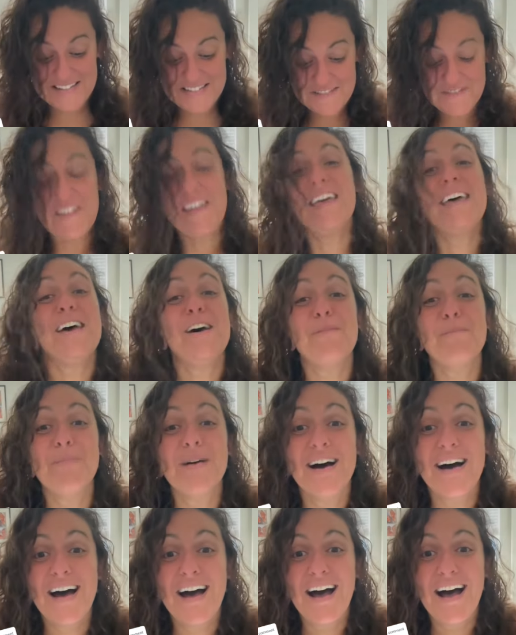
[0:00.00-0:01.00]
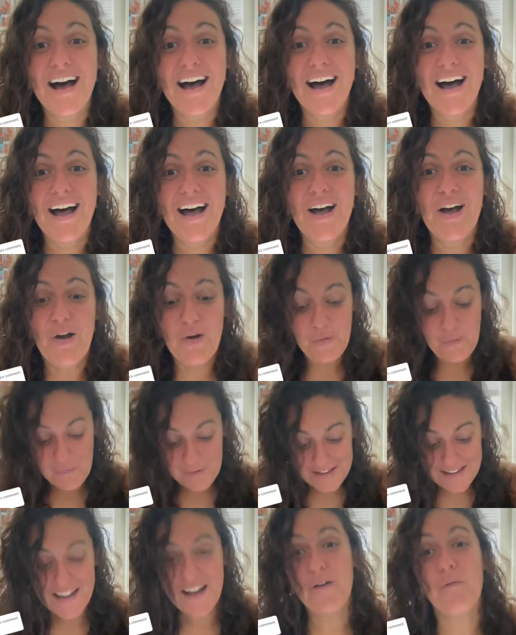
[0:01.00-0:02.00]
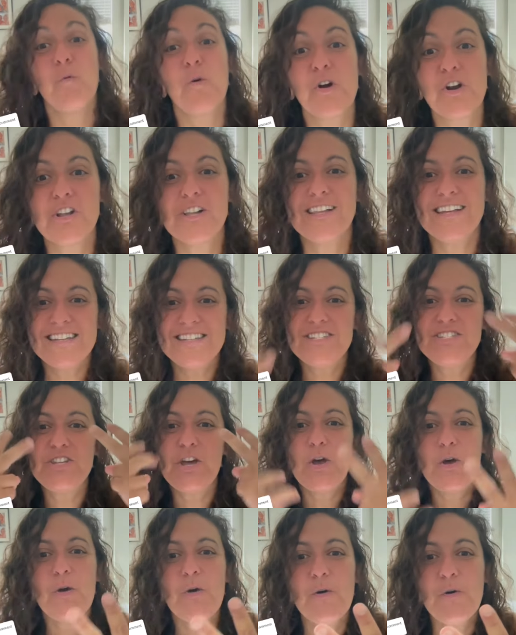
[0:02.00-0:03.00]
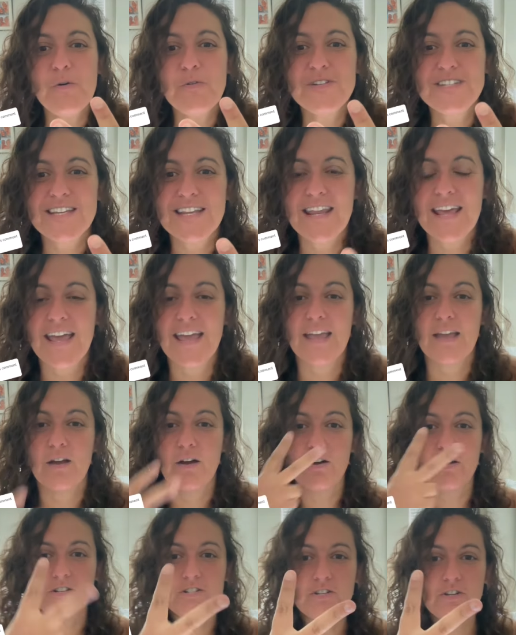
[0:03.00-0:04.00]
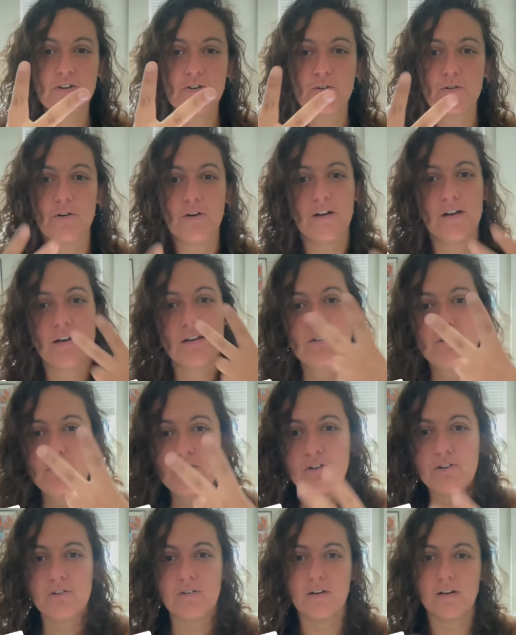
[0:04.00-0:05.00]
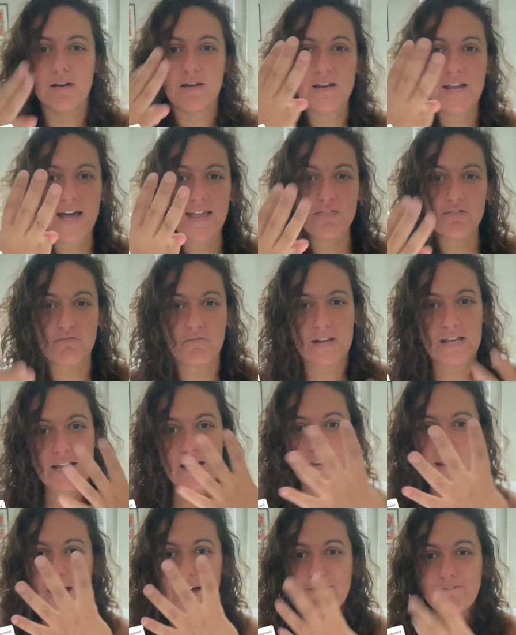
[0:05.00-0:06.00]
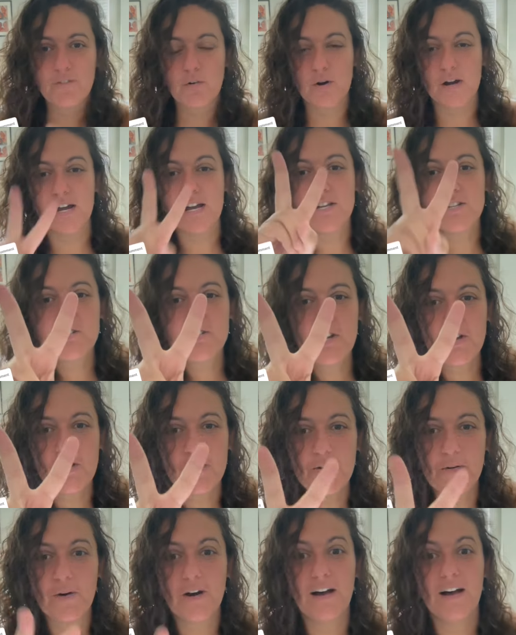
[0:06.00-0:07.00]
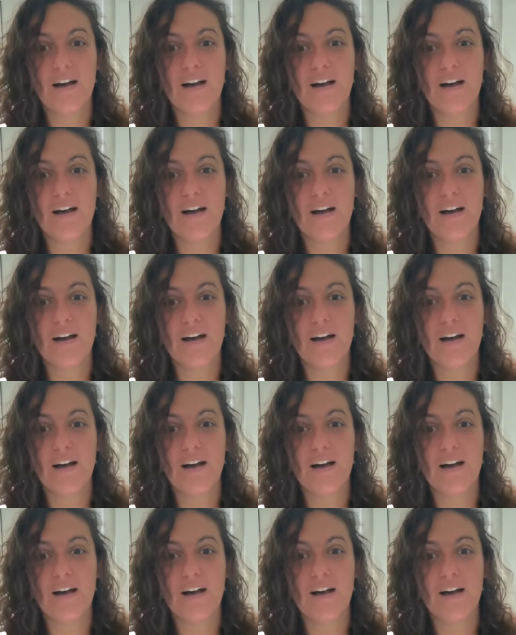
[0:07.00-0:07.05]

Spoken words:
of him, we got Wordle in two today. Two, not three, not four, two.